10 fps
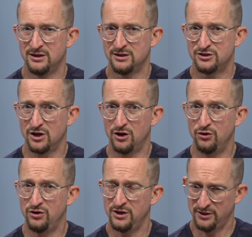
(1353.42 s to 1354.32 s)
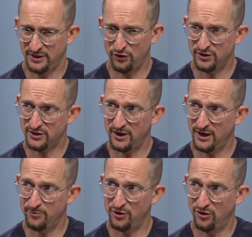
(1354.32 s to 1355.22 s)
So there is an
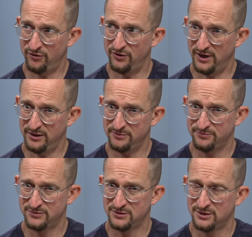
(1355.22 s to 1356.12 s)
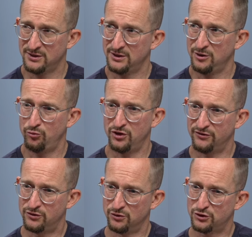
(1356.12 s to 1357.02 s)
element of that. But
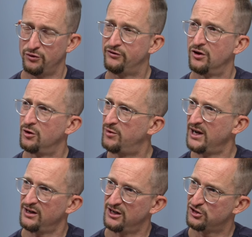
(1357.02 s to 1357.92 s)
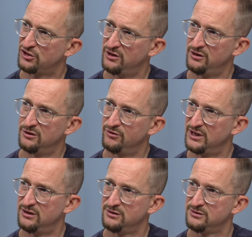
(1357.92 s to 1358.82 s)
of course we've got the backlash going on
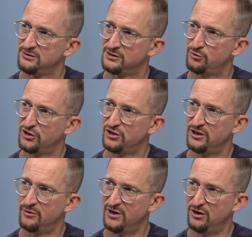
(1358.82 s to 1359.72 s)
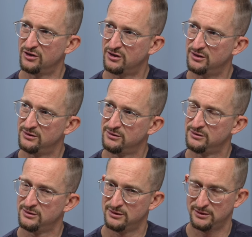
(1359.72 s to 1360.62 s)
now, especially in America,
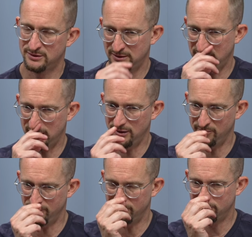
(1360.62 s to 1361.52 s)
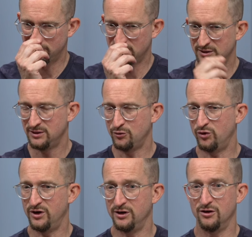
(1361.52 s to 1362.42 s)

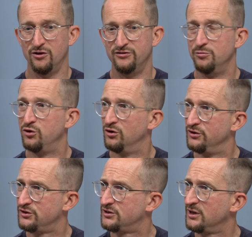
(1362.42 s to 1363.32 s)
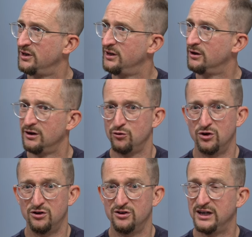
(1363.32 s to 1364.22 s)
where a lot of employers are suddenly going,
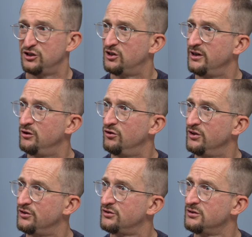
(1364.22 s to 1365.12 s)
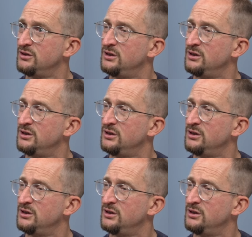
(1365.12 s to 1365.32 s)
well, actually all this